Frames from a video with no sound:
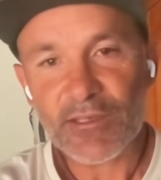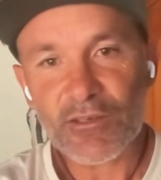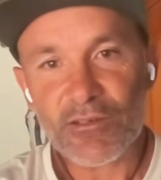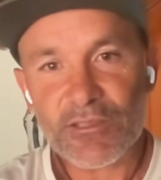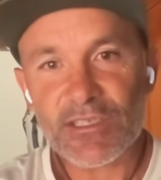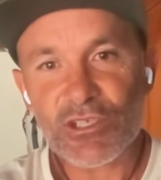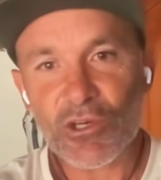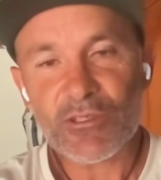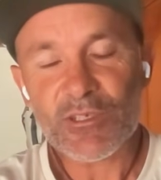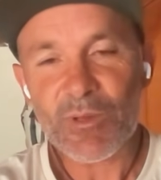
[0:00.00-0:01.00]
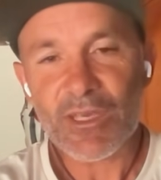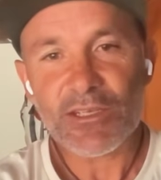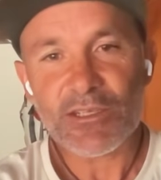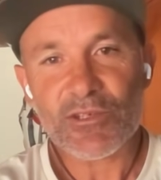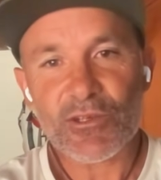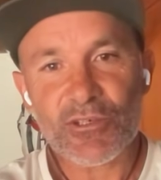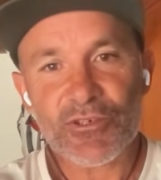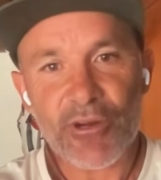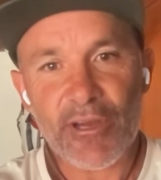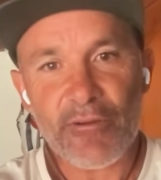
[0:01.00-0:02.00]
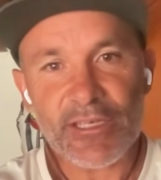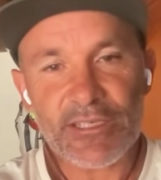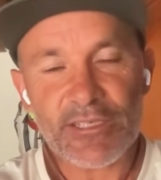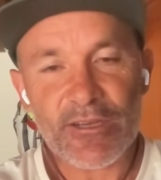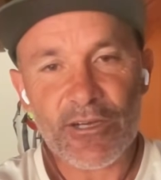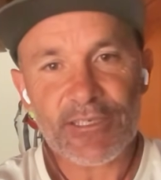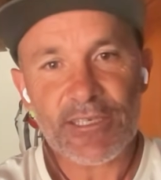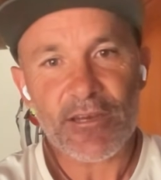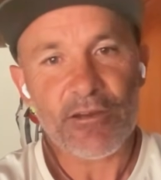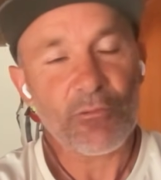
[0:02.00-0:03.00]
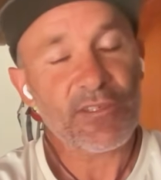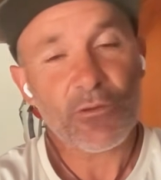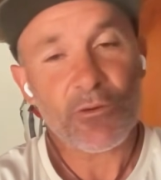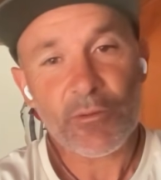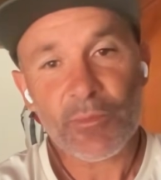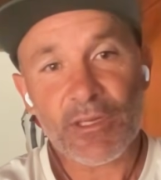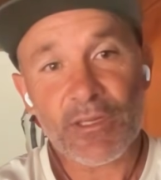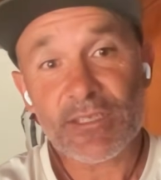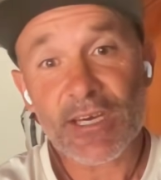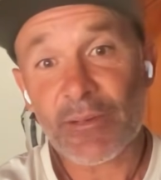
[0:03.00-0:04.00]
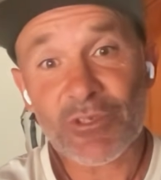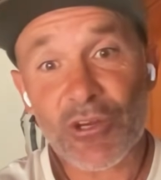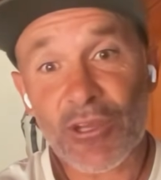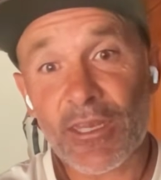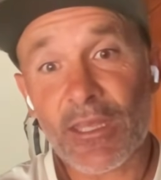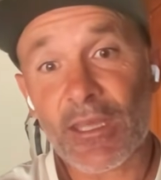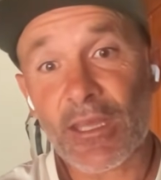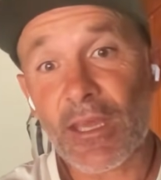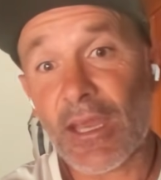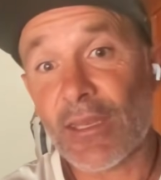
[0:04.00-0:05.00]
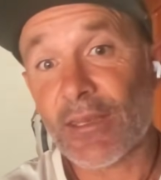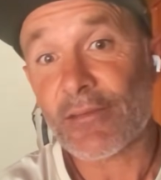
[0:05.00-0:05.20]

because he showed speed at certain dry races last year, and we saw him in the time training and in